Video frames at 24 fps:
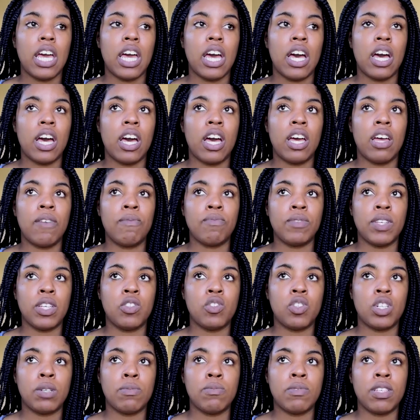Uh, in
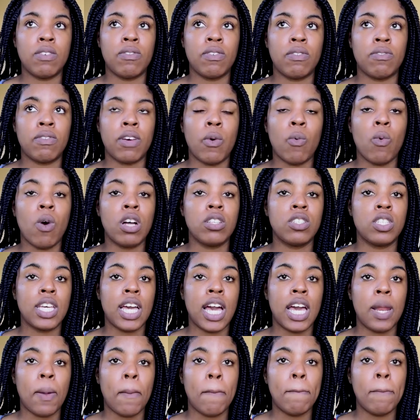terms of if I want to
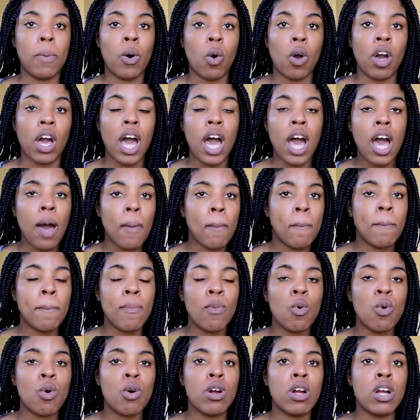kind of bulk up
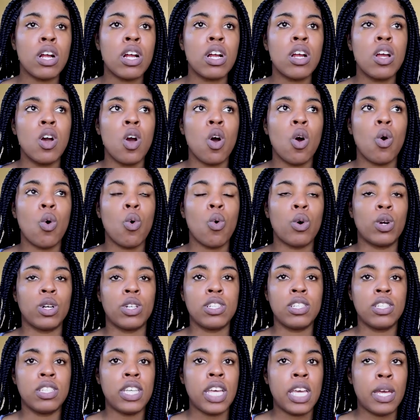more or
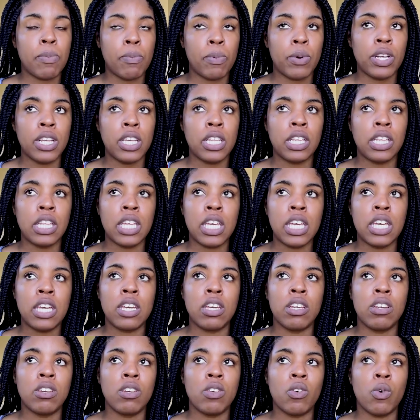stay pretty
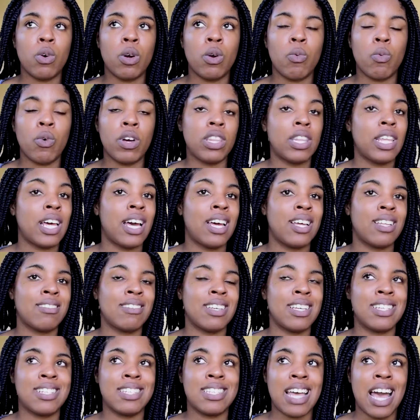lean, or what that
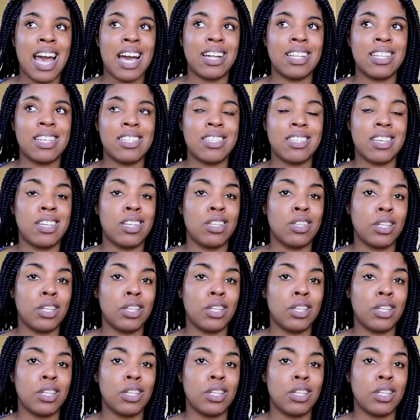exactly is going